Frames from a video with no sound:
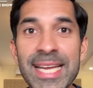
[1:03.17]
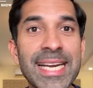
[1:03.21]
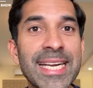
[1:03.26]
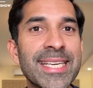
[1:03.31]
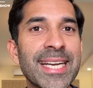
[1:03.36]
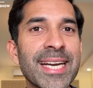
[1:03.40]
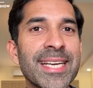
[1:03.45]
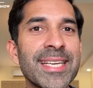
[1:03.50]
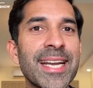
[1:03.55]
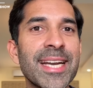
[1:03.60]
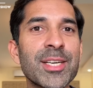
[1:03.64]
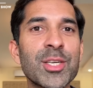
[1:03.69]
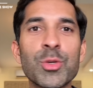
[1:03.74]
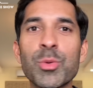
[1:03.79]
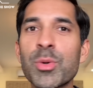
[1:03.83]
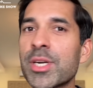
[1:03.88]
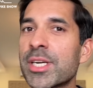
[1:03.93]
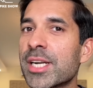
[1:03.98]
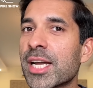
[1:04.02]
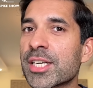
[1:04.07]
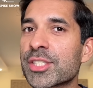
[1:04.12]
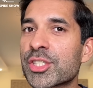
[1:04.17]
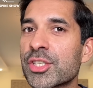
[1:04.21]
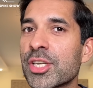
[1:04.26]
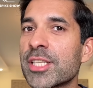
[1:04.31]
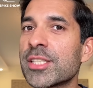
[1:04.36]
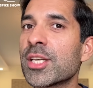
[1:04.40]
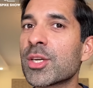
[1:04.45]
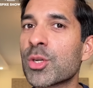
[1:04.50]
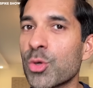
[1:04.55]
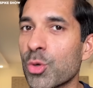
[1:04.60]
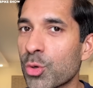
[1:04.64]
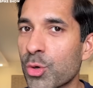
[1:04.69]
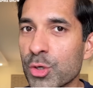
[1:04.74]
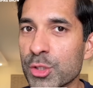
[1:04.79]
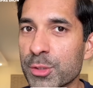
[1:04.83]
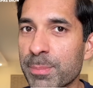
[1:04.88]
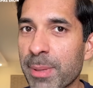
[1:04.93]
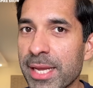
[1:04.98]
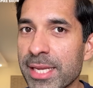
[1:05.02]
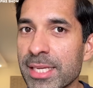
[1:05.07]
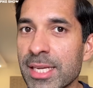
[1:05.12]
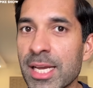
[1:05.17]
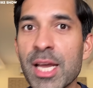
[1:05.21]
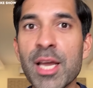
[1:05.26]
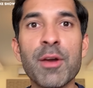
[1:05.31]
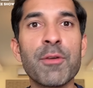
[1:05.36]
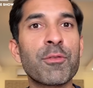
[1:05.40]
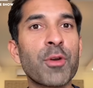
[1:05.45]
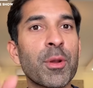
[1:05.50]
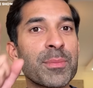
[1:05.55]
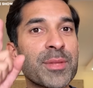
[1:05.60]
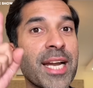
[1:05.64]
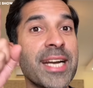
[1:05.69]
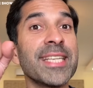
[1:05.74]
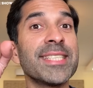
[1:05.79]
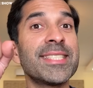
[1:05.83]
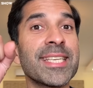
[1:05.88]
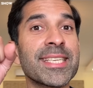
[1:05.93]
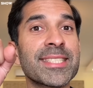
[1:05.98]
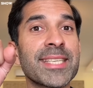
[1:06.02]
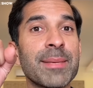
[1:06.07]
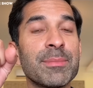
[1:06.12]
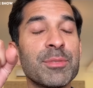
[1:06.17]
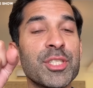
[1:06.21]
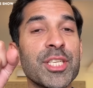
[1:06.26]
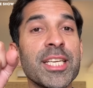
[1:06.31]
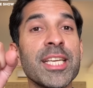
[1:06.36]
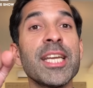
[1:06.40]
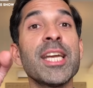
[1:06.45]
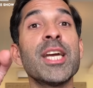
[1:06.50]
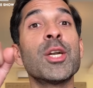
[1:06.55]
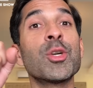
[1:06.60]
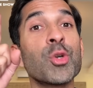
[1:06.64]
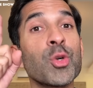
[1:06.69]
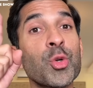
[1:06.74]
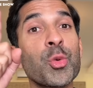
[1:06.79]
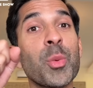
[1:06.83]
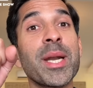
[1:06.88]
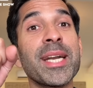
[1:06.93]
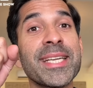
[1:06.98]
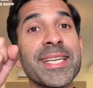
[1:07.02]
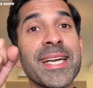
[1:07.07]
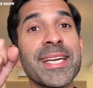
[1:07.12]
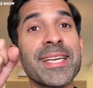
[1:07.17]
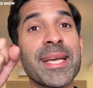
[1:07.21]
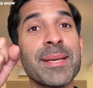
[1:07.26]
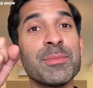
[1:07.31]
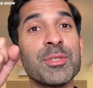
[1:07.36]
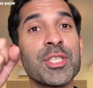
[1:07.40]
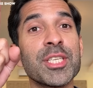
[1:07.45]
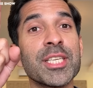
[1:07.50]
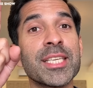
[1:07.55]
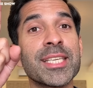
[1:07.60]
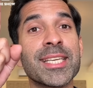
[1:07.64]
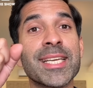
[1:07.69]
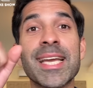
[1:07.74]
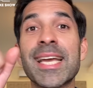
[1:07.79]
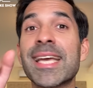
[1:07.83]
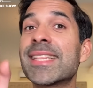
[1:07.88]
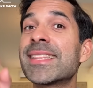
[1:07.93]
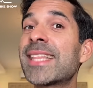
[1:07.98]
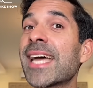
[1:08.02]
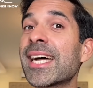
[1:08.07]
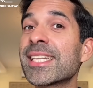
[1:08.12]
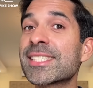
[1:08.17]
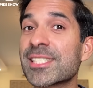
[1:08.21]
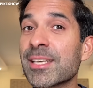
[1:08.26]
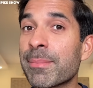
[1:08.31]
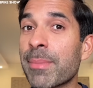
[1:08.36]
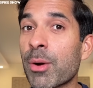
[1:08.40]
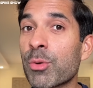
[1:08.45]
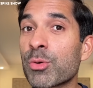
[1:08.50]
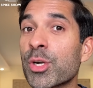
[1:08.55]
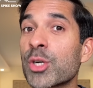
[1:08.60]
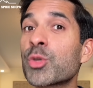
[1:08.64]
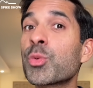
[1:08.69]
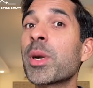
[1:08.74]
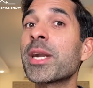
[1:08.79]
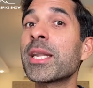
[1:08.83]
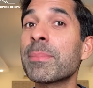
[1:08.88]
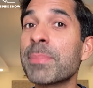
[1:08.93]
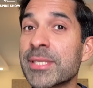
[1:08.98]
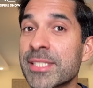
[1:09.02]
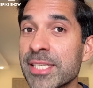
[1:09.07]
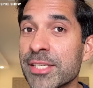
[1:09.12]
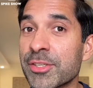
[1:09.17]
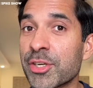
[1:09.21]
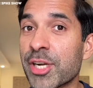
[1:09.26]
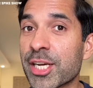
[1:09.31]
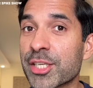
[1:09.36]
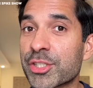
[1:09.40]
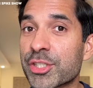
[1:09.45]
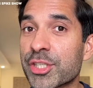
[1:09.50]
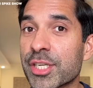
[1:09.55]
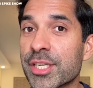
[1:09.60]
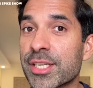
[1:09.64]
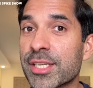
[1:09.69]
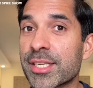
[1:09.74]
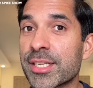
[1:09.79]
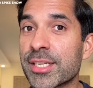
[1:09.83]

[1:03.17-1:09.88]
it had led to a reduction in the glucose spike from 36 mg to 28 mg. That's about a 20% reduction.